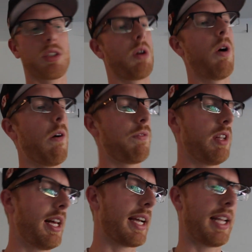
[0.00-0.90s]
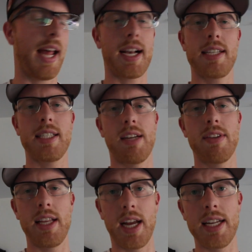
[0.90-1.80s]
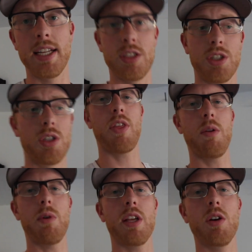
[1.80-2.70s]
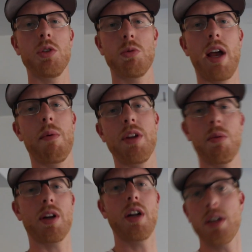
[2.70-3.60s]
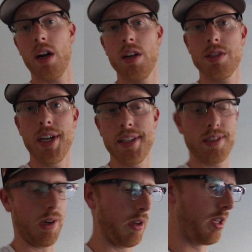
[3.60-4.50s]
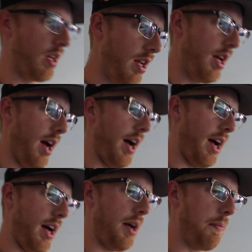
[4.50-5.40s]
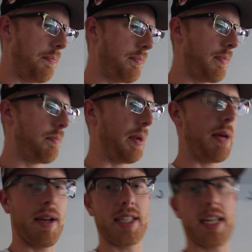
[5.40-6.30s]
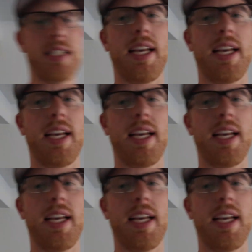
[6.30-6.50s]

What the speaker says: So hopefully I can access everything I need to. Nothing really goes right when you're working on cars, right? So, but anyways, like I